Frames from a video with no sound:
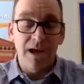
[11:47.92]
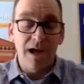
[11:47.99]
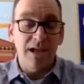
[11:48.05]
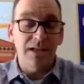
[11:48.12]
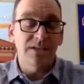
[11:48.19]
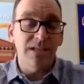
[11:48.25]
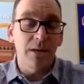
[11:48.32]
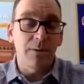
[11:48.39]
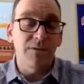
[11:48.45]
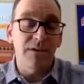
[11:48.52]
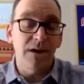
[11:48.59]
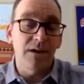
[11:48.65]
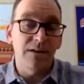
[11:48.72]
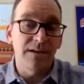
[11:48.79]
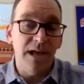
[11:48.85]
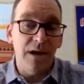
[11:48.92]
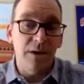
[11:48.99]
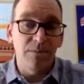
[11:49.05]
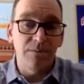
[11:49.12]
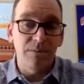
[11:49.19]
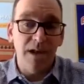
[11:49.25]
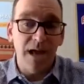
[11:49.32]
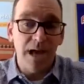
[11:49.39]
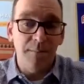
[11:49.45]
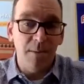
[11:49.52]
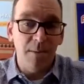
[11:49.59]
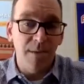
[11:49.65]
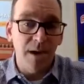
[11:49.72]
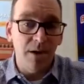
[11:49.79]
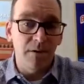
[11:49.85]
I can say without a doubt that I'm a
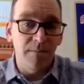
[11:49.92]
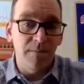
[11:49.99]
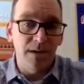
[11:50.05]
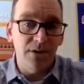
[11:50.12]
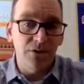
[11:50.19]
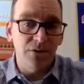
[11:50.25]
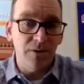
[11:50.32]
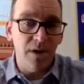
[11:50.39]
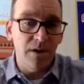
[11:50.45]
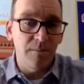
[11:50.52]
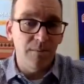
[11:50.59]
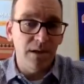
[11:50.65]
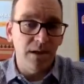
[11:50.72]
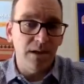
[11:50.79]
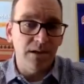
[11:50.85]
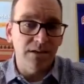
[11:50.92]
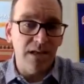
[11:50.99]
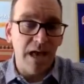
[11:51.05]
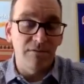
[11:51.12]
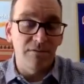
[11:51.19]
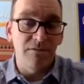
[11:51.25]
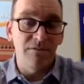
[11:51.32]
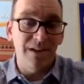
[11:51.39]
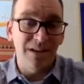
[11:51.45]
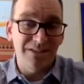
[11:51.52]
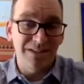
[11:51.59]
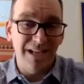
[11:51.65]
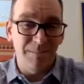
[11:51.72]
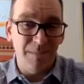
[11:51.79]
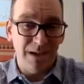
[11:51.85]
better administrator, because I've
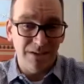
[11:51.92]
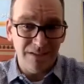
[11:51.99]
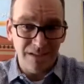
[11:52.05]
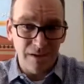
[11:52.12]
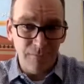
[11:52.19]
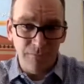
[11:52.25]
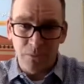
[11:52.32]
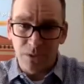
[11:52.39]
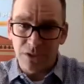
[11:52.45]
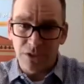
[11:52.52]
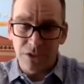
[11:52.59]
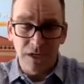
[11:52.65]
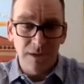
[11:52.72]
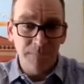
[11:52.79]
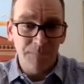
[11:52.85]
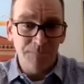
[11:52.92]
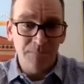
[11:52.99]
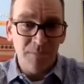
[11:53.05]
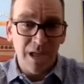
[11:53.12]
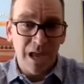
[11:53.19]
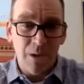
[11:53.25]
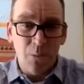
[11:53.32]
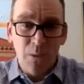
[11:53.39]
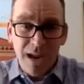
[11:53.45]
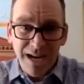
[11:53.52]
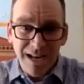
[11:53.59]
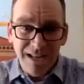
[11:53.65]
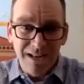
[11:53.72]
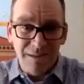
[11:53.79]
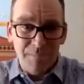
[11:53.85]
invested in myself, which I
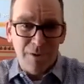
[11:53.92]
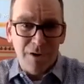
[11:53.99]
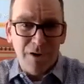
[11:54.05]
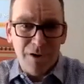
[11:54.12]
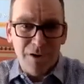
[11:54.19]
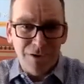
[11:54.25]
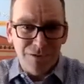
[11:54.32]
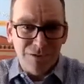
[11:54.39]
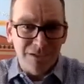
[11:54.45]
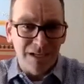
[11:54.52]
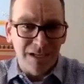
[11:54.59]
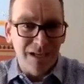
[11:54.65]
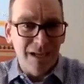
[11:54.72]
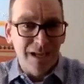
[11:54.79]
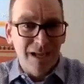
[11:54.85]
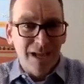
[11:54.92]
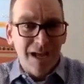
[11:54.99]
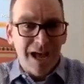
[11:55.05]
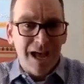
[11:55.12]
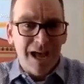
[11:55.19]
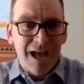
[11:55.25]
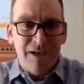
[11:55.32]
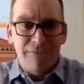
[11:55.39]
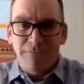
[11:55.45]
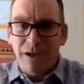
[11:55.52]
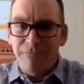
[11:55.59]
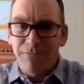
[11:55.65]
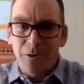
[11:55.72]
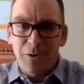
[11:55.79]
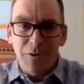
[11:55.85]
waited and paused, and
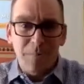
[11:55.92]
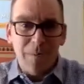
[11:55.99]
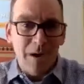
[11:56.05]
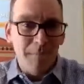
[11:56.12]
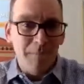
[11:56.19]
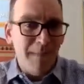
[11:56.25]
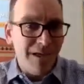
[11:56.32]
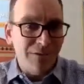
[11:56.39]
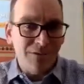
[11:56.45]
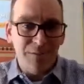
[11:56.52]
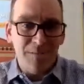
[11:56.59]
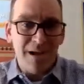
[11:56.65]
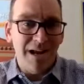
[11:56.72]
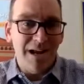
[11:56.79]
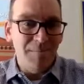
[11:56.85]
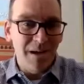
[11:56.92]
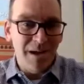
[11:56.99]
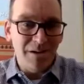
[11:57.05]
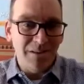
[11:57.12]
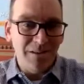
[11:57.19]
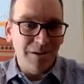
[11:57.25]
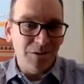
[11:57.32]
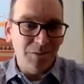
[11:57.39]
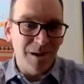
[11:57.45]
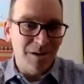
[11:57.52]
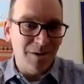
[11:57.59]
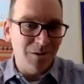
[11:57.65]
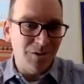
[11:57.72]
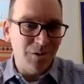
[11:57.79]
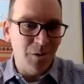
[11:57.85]
I've known about mastermind and Better Leaders, Better
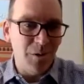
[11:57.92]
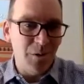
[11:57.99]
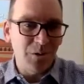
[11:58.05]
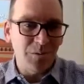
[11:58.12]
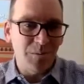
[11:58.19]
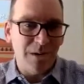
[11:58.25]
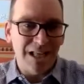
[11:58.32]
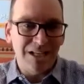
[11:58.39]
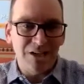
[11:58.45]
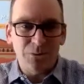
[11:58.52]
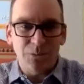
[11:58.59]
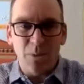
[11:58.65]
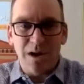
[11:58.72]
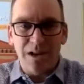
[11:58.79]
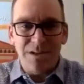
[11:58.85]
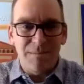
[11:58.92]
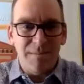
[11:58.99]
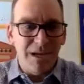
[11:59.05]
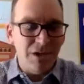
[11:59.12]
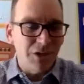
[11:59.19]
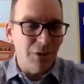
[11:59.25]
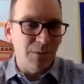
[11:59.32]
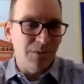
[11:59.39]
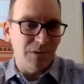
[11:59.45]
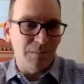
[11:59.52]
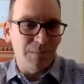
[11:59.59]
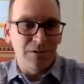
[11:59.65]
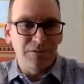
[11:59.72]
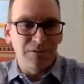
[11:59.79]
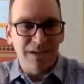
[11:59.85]
Schools, but I just wanted to make sure it was the
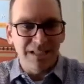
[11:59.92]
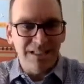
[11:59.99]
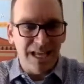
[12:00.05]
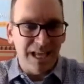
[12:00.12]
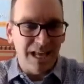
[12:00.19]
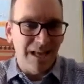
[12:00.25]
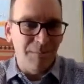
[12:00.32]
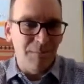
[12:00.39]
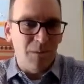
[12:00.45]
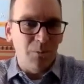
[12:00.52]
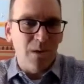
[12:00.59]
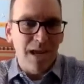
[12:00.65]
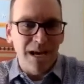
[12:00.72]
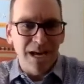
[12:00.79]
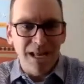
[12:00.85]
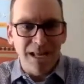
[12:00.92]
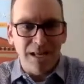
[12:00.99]
perfect time, and waiting.